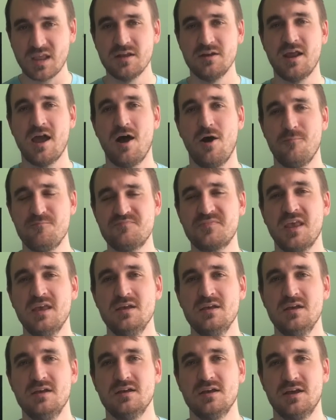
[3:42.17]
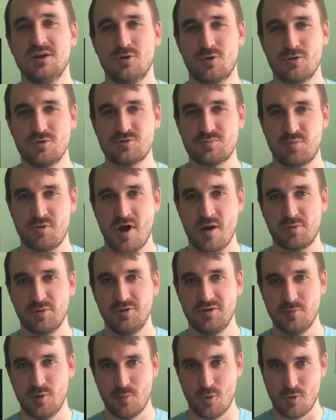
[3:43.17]
Now, in order to
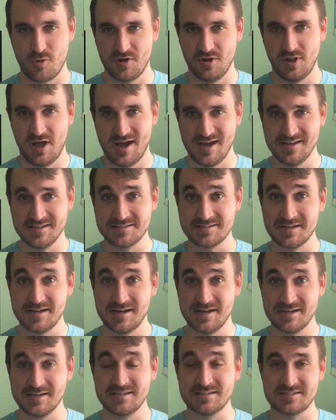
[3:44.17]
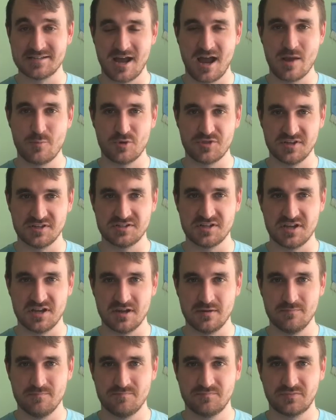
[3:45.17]
properly memorialize his time with the
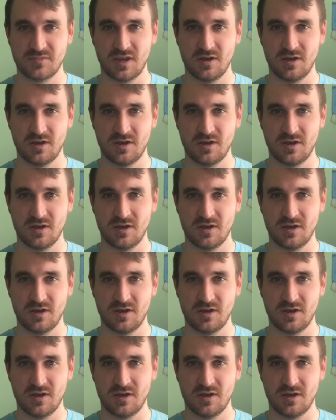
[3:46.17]
team,